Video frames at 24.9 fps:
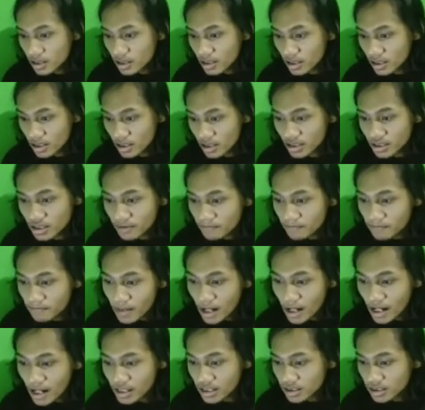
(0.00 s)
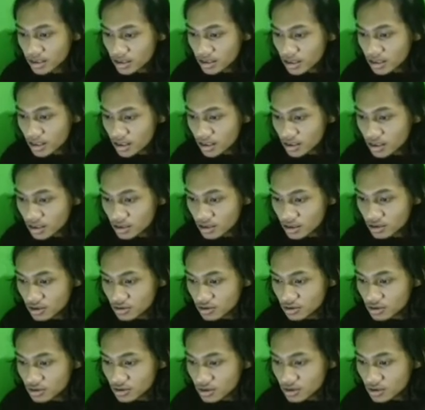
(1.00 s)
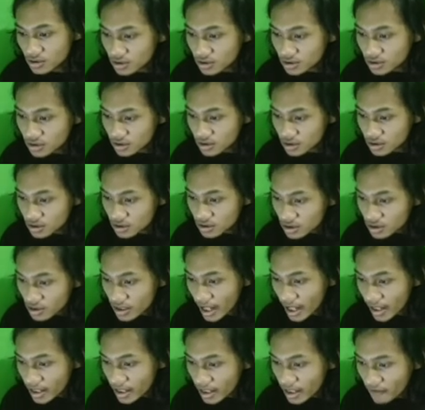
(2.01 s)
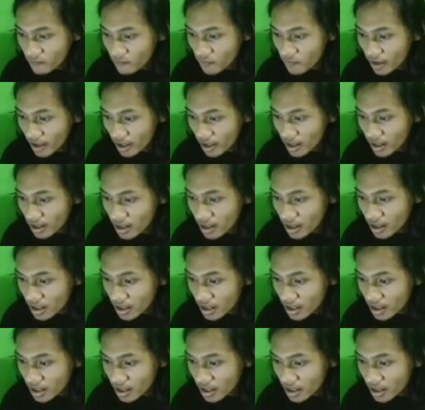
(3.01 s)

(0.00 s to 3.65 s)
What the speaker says: In the part to look at him was